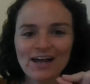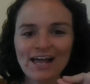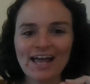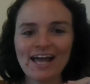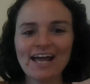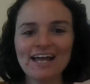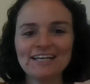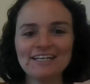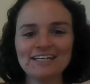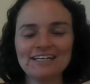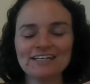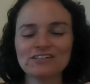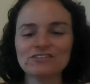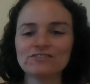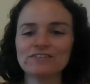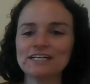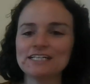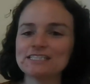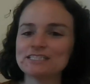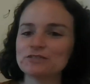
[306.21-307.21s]
and he can
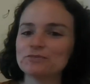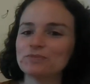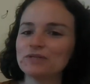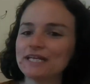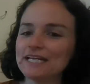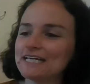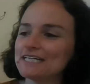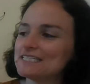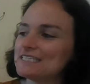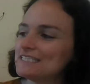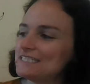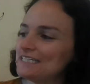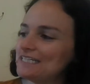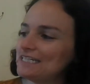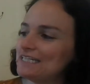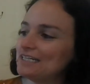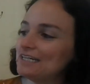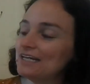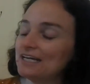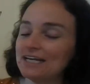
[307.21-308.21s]
find some plants to
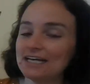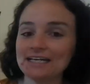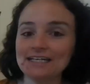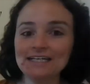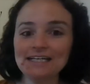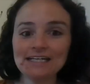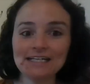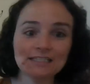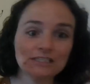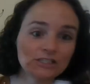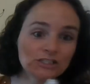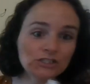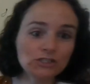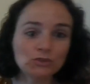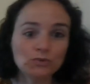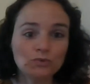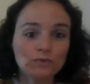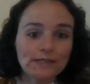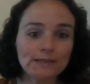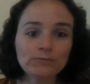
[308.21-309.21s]
eat, and he can
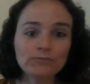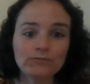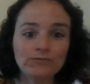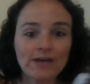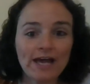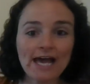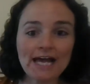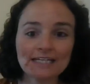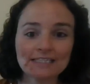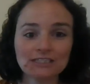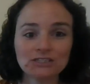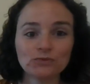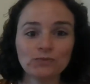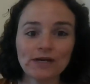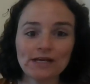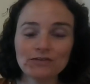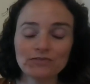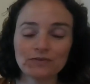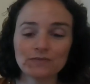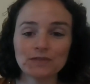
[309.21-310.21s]
swim fast
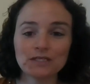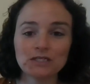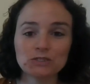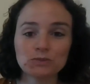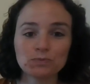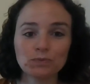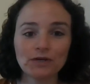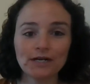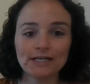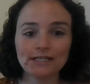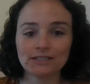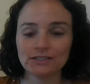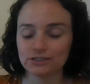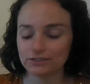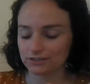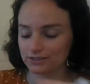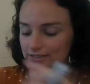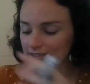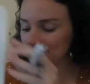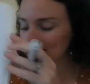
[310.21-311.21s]
away from those
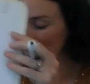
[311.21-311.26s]
predators.